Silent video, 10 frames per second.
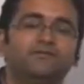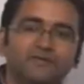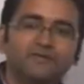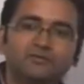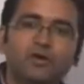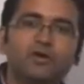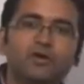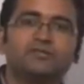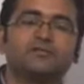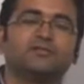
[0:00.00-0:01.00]
If with the
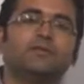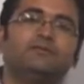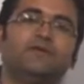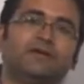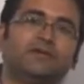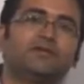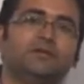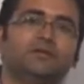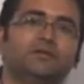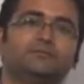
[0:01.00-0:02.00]
cause some effect is
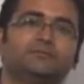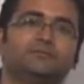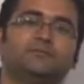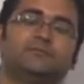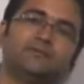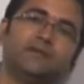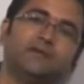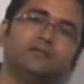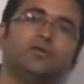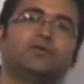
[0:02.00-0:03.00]
coming,
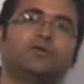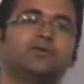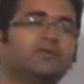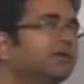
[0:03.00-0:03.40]
that is a causal